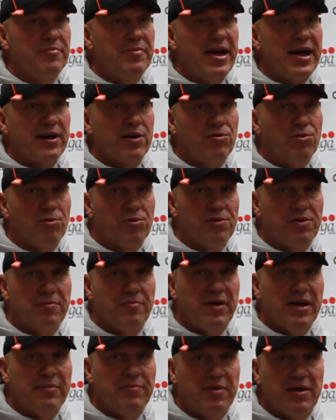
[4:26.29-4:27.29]
back core that
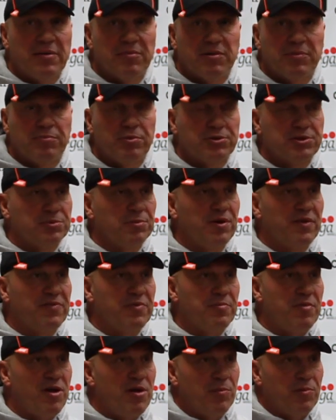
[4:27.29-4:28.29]
might be able to push them off
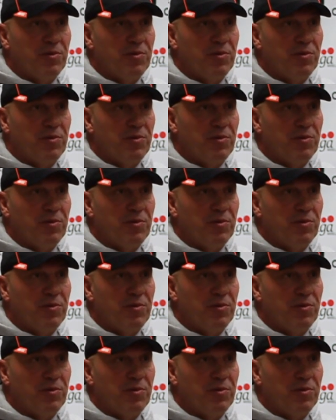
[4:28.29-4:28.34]
the ball.